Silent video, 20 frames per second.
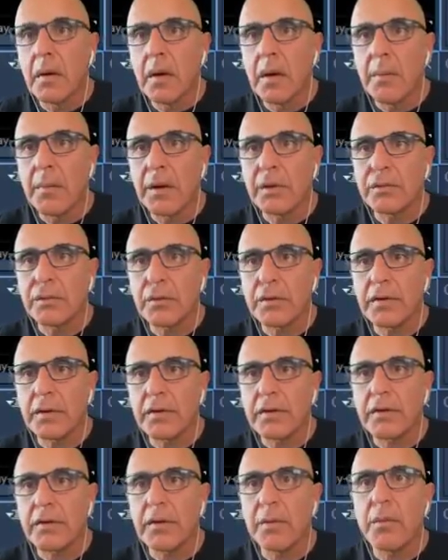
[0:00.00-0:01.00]
About to sell
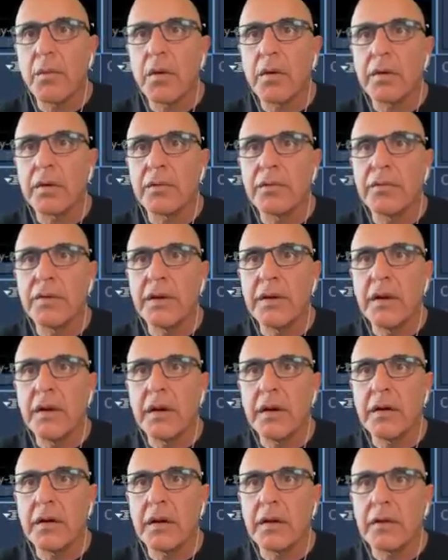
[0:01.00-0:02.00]
some more
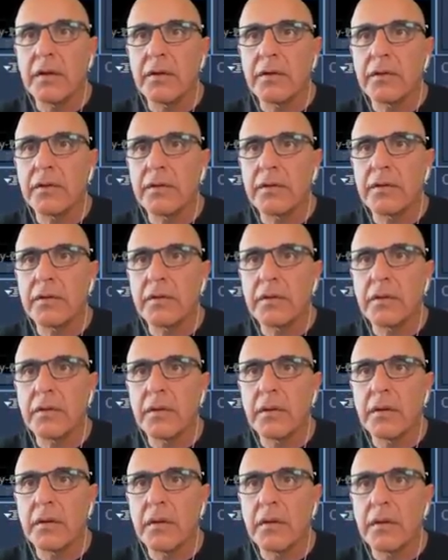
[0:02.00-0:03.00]
Nvidia. It's
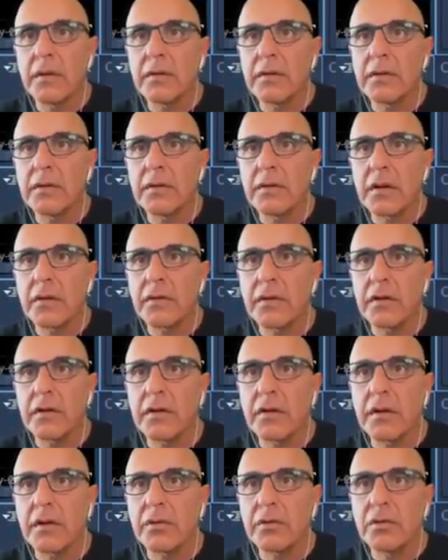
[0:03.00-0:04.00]
touching
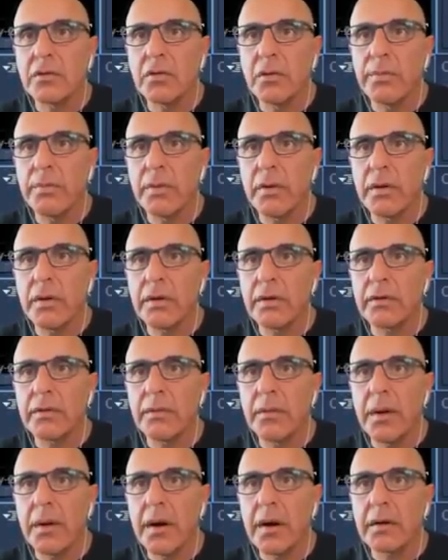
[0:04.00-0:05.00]
the 2 points
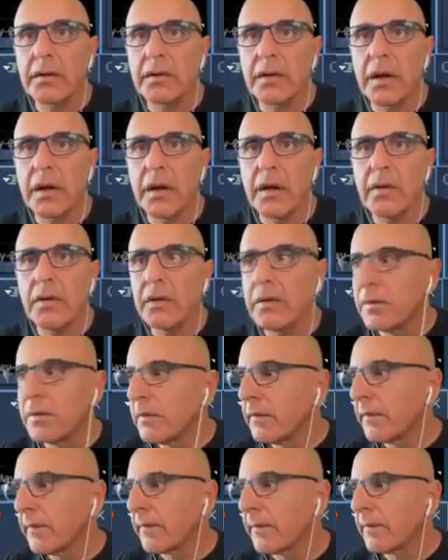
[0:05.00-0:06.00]
mark now.
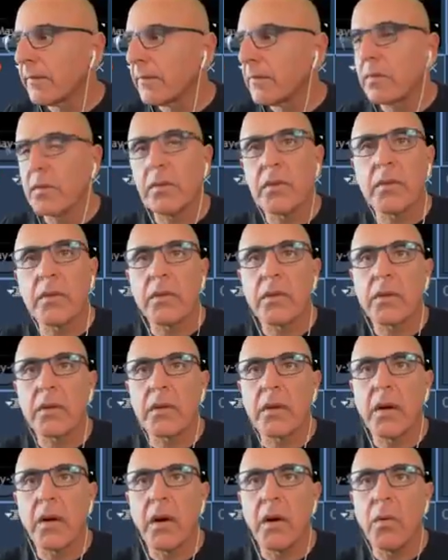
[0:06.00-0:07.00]

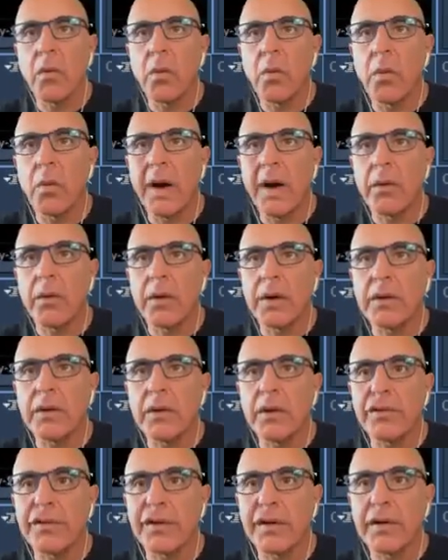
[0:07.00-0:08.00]
Oh, wow, and
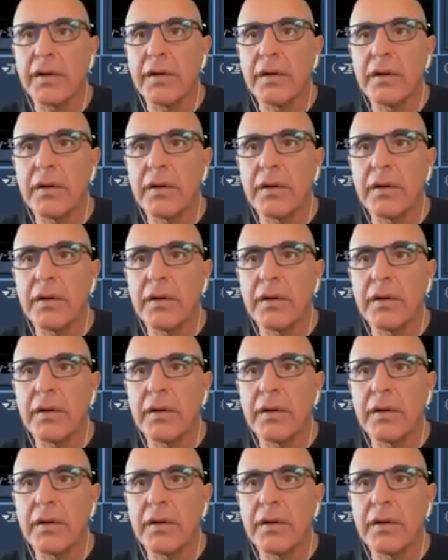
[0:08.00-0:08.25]
over.